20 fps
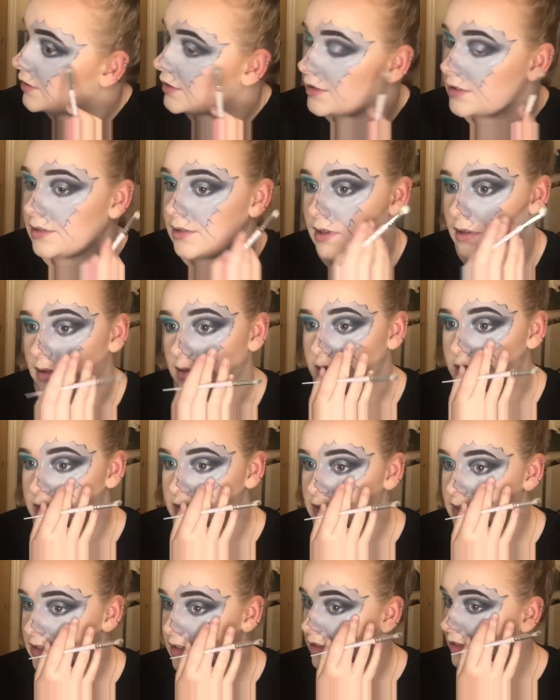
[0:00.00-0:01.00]
as well,
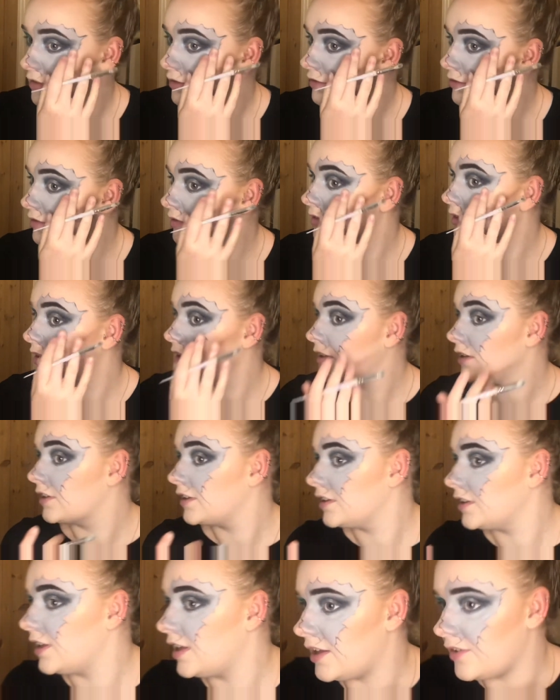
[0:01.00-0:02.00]
just so
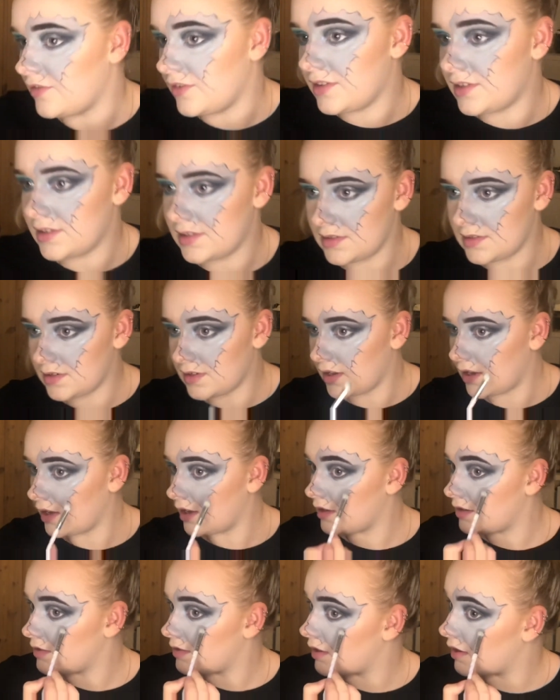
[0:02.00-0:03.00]
everything's
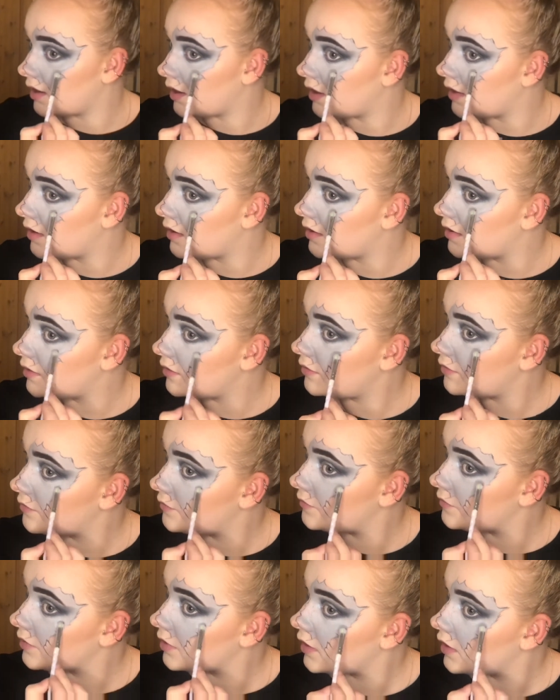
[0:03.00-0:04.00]
tied together,
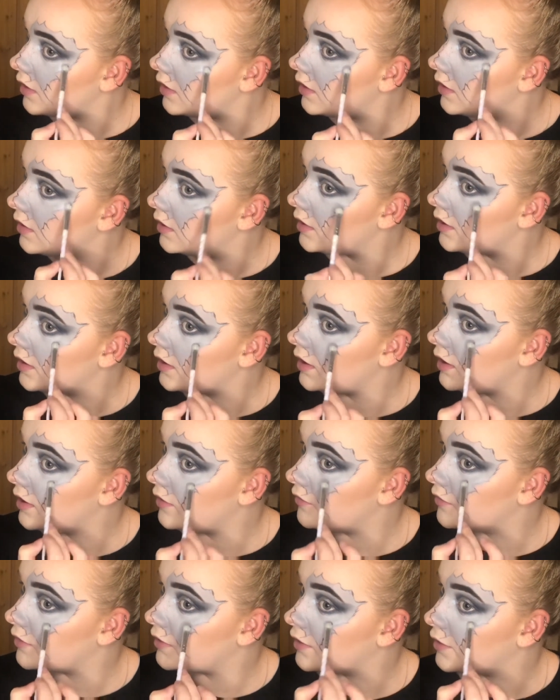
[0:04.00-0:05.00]

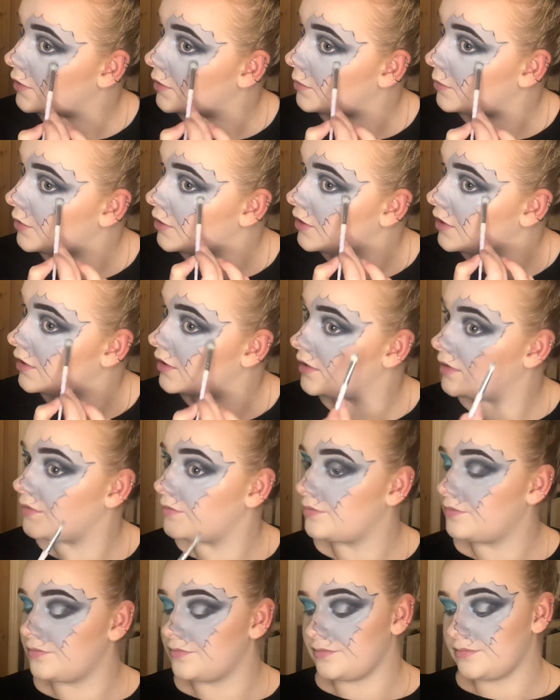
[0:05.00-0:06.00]
even though I'm gonna
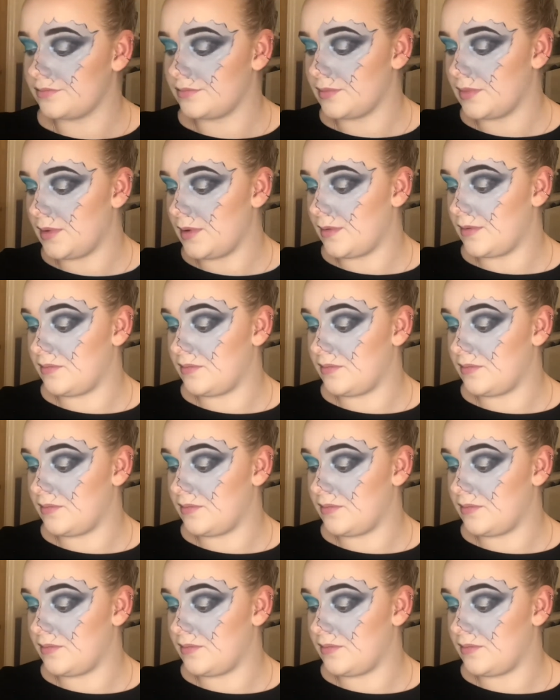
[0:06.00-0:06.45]
be